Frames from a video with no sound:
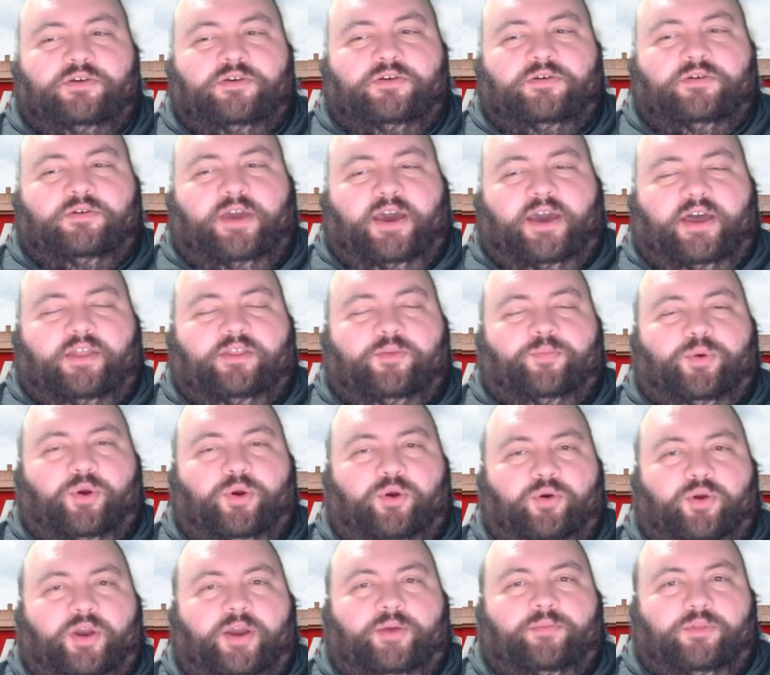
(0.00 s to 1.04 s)
how the
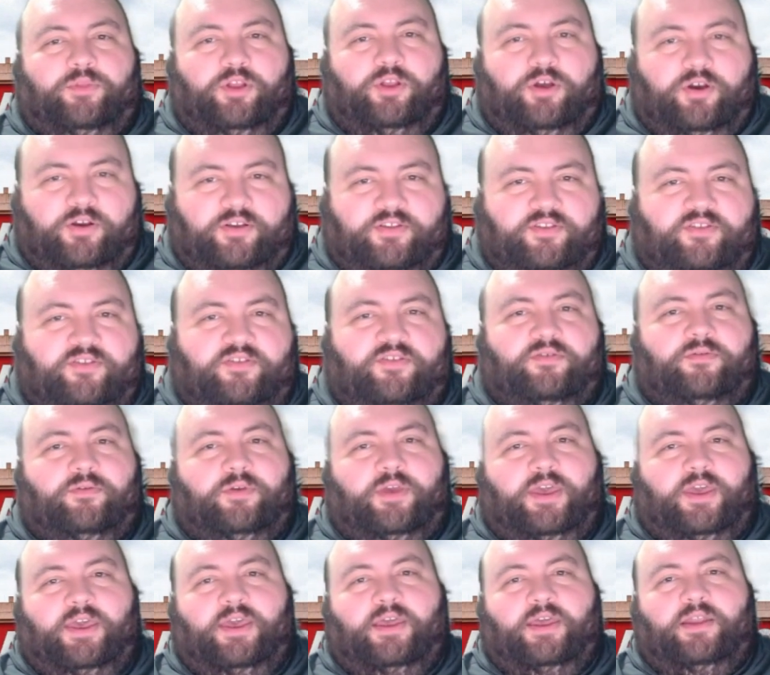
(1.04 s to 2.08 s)
program looks
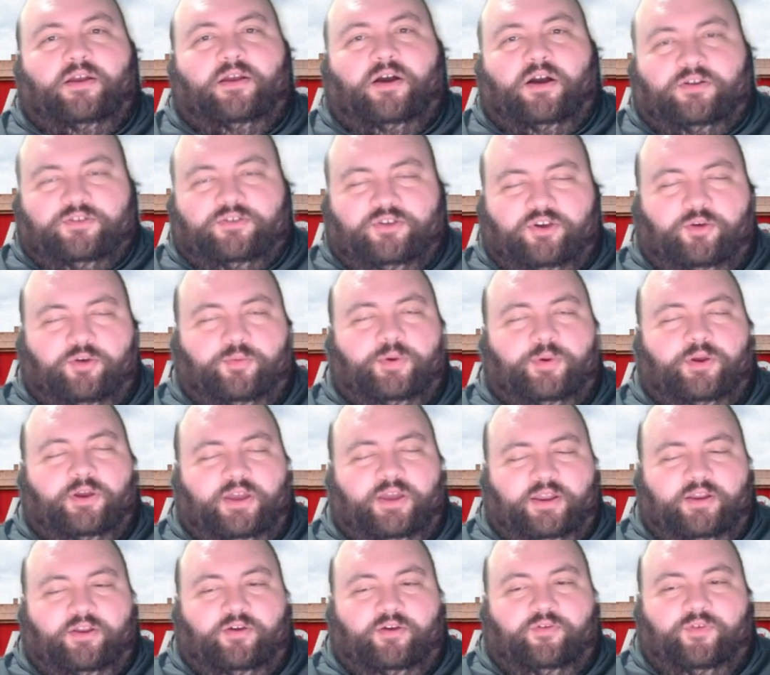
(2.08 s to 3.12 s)
in October
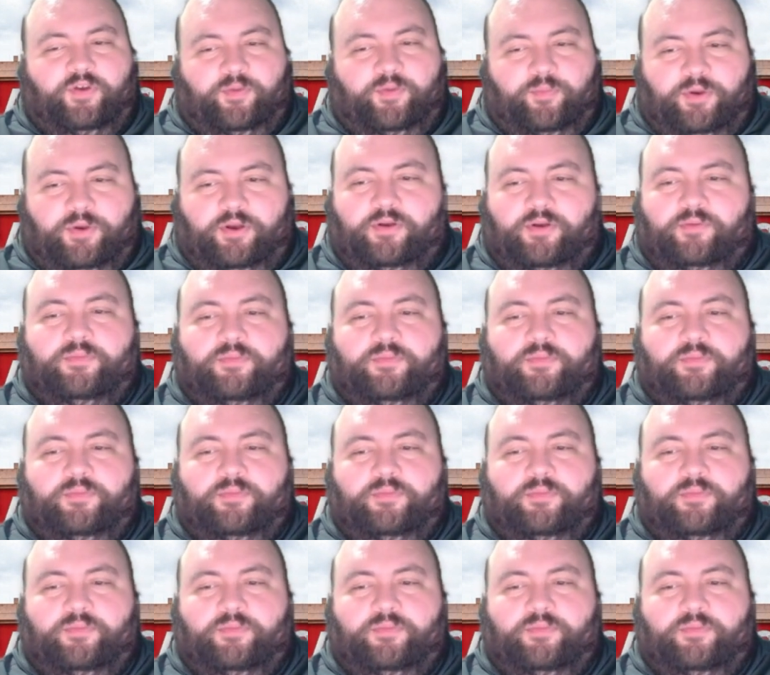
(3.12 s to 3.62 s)
and November.